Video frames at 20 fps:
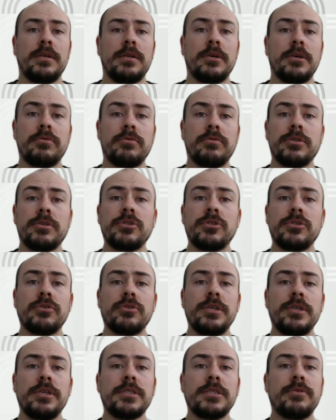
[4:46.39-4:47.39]
Now, there are
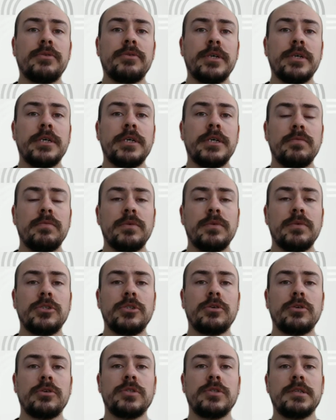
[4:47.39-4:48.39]
studies out there which
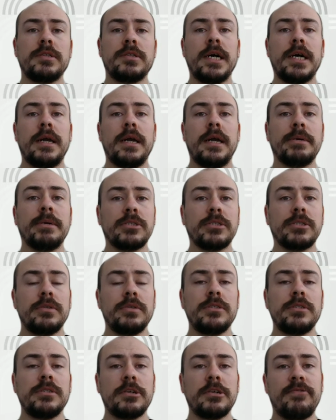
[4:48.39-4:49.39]
shows that Dynamics
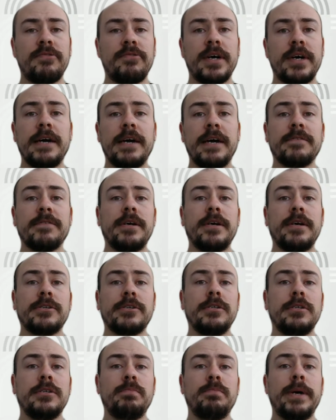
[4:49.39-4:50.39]
365 can
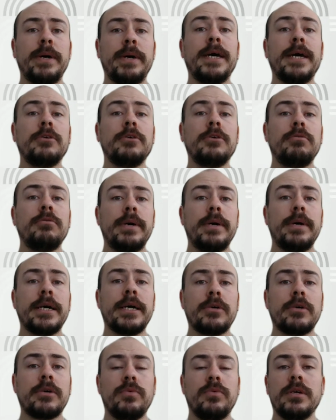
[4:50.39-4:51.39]
actually pay you
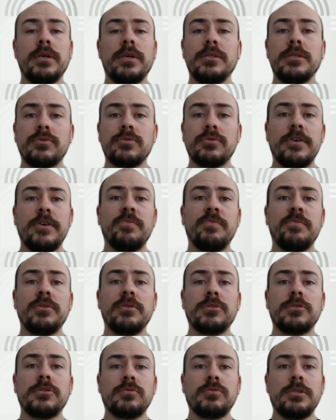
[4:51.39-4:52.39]
back within 12
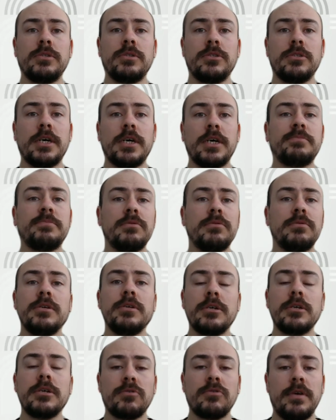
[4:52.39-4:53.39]
months, which is
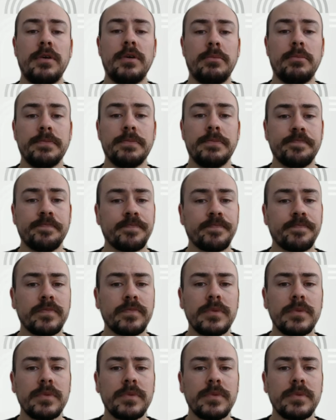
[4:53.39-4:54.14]
absolutely incredible.